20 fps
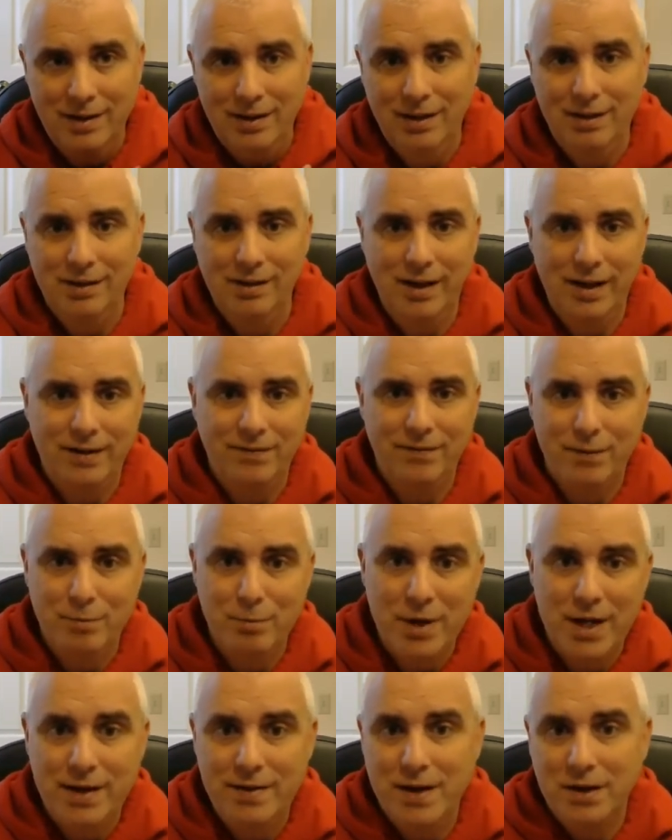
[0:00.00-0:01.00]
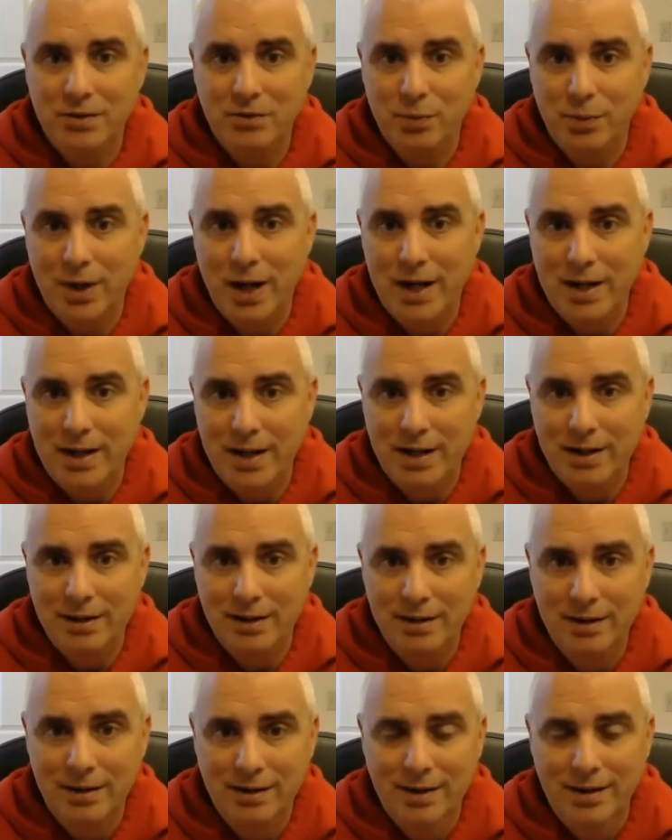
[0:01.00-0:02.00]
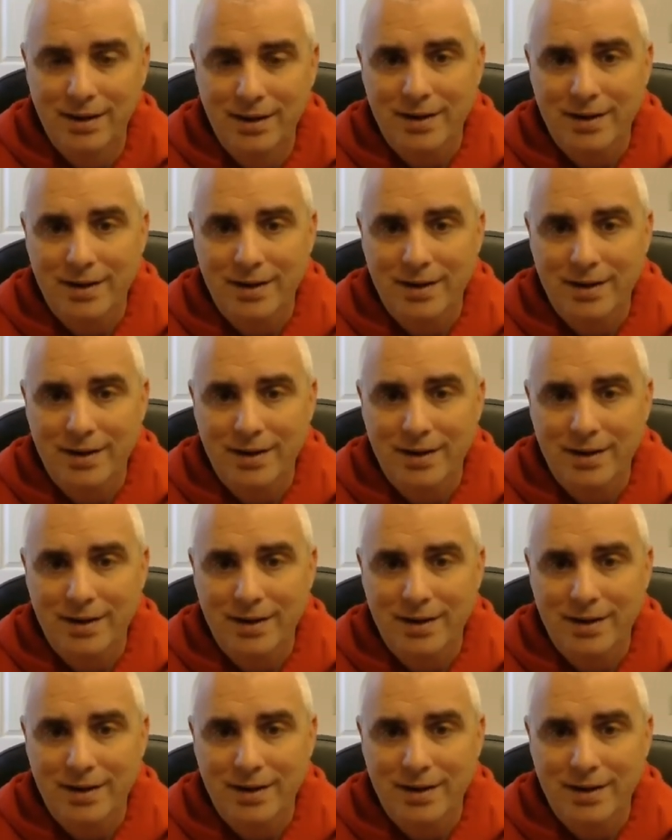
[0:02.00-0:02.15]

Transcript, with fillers: like for me, that's what I needed.